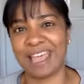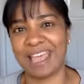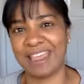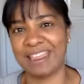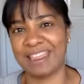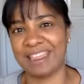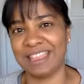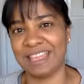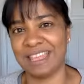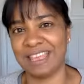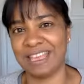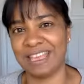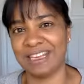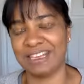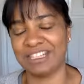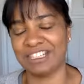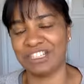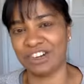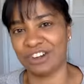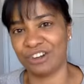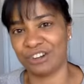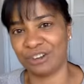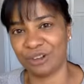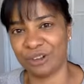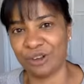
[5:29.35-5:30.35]
and then
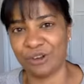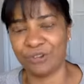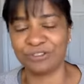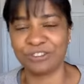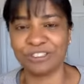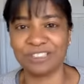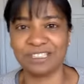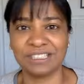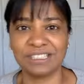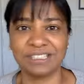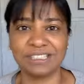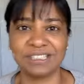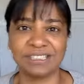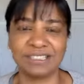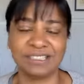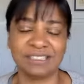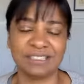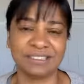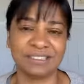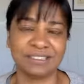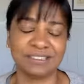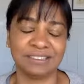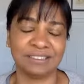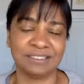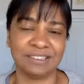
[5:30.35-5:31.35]
sharing offers
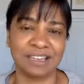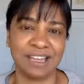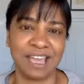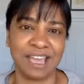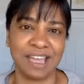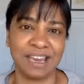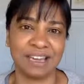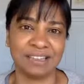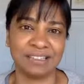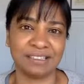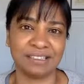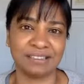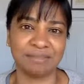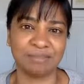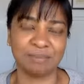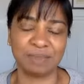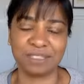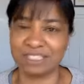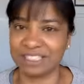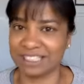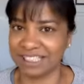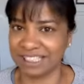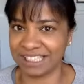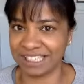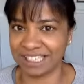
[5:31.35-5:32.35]
and
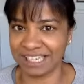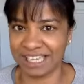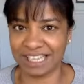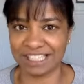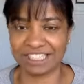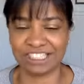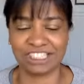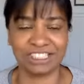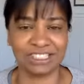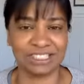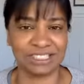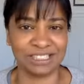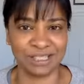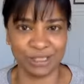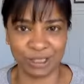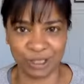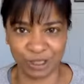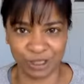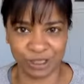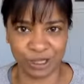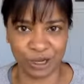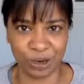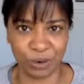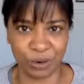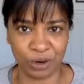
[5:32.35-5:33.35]
building connections and
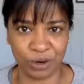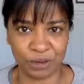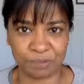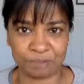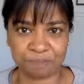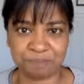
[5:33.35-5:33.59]
so on.